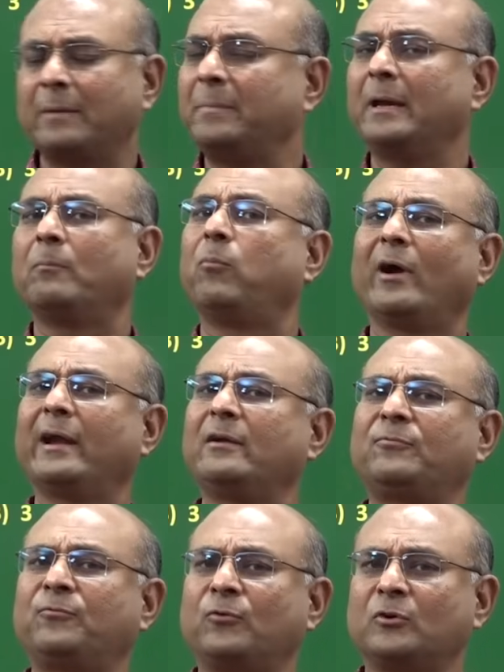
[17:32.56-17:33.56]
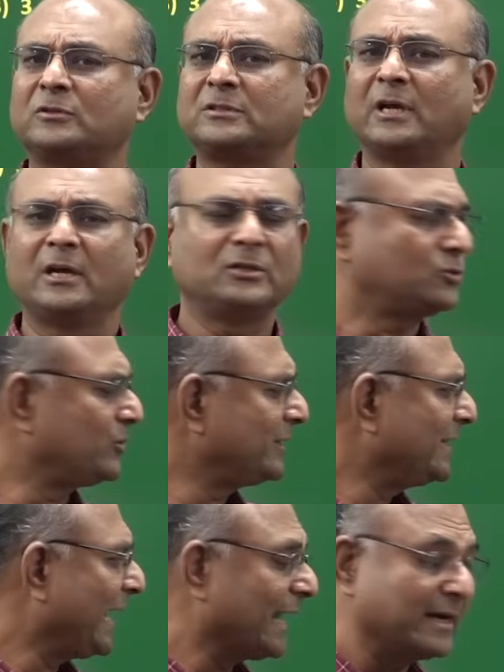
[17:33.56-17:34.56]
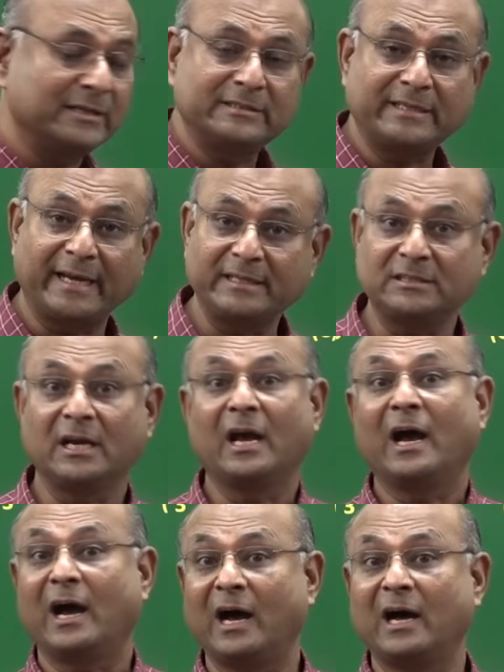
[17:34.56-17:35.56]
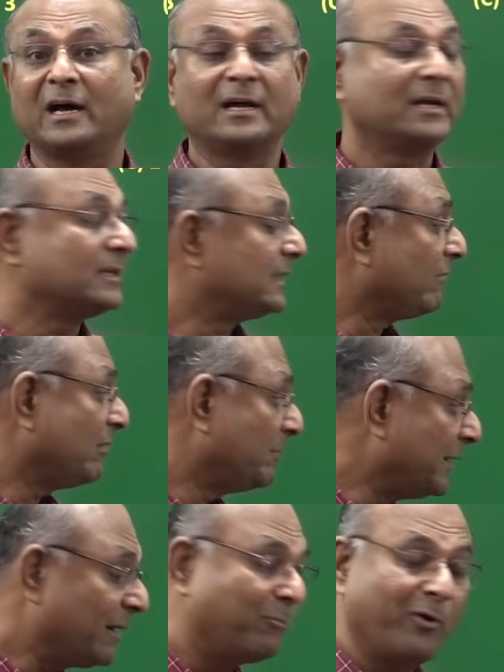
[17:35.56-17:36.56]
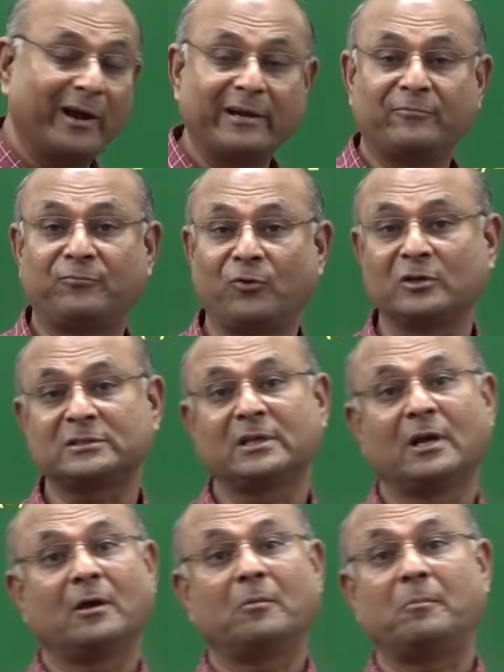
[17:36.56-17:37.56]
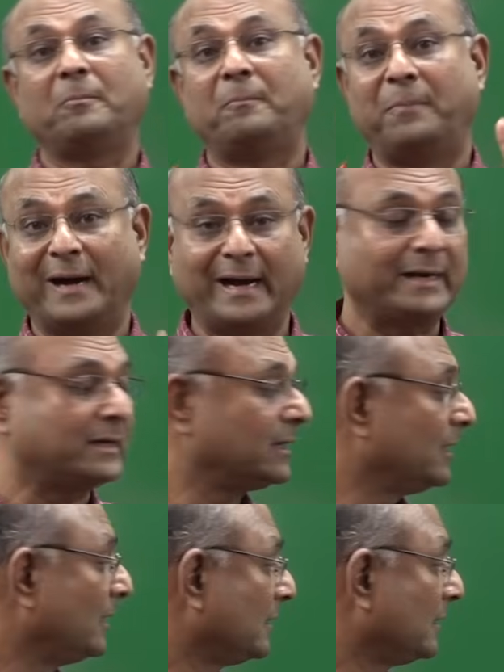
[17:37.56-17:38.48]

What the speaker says: be a buoyant force? Shouldn't the angle change? There will be a buoyant force, but